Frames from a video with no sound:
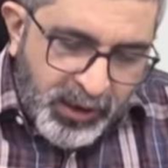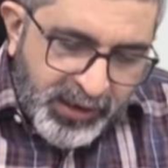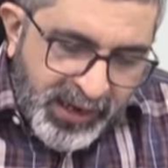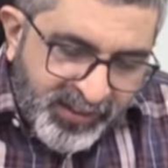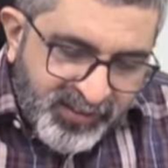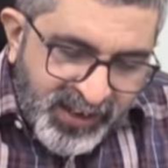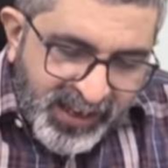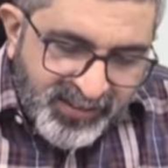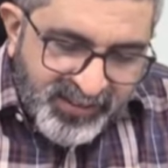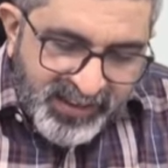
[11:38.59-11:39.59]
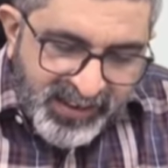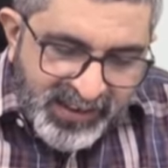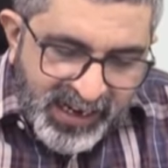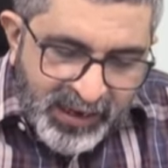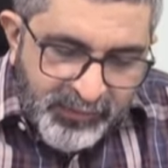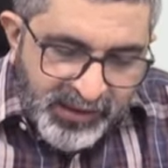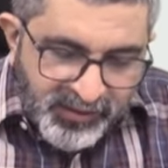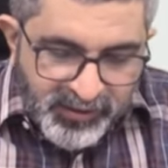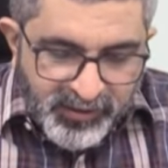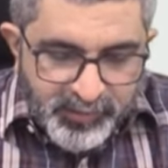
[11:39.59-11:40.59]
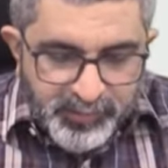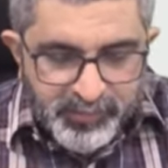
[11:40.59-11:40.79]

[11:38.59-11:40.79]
Next is relevance.